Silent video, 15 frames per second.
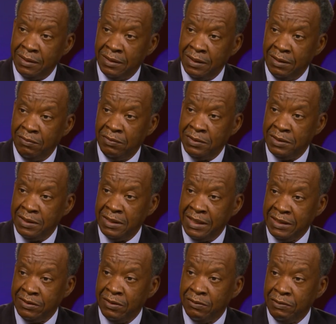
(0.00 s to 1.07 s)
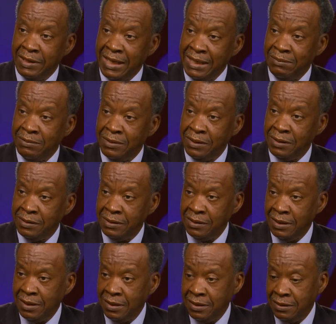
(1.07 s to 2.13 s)
It was the next door
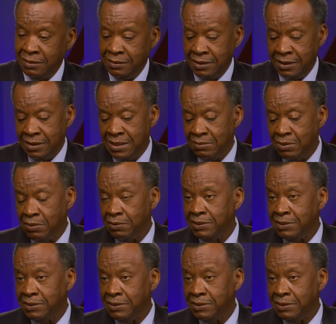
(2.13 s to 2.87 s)
neighbor that come over